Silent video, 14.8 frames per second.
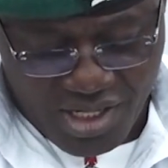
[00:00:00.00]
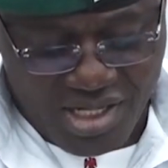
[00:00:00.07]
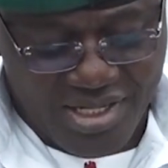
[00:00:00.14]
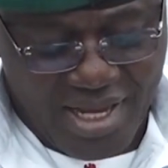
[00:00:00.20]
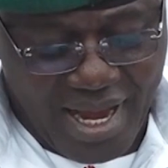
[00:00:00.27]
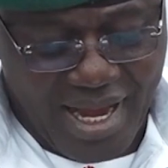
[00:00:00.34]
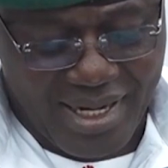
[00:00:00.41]

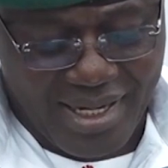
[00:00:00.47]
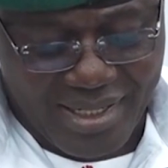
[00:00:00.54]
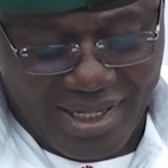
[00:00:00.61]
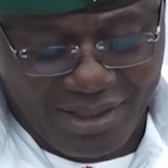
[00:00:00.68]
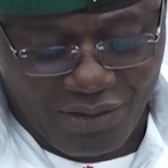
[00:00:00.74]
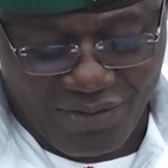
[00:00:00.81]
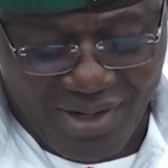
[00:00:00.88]
is higher than
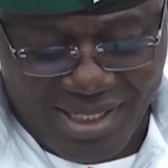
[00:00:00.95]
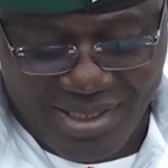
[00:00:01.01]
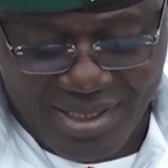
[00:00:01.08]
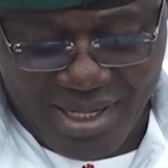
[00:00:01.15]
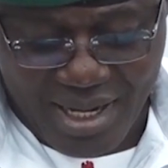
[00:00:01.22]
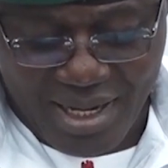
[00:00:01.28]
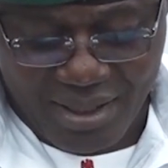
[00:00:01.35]
that of
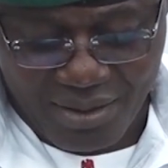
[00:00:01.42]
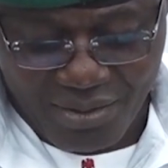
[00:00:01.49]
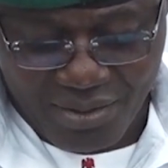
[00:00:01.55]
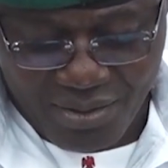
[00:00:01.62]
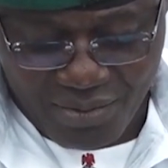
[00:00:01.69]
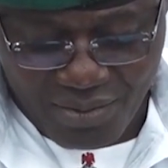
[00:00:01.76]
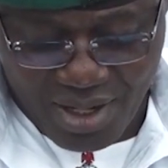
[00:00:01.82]
last year's
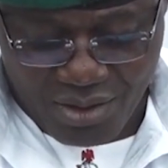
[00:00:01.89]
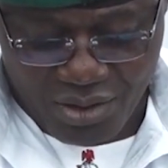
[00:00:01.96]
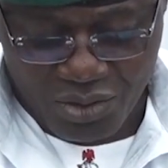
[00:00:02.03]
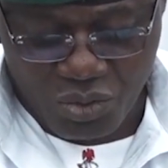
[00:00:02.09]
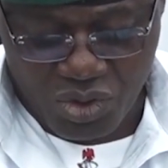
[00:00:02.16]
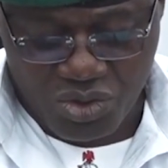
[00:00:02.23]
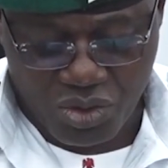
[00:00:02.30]

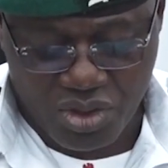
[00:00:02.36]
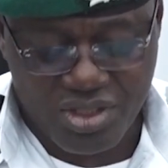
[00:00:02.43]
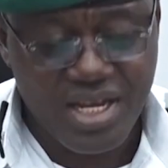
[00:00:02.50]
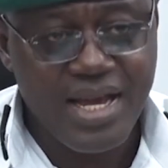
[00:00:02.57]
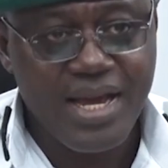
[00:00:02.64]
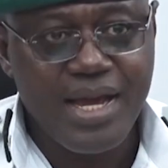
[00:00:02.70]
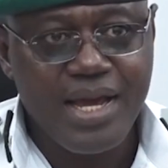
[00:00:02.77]
record, which was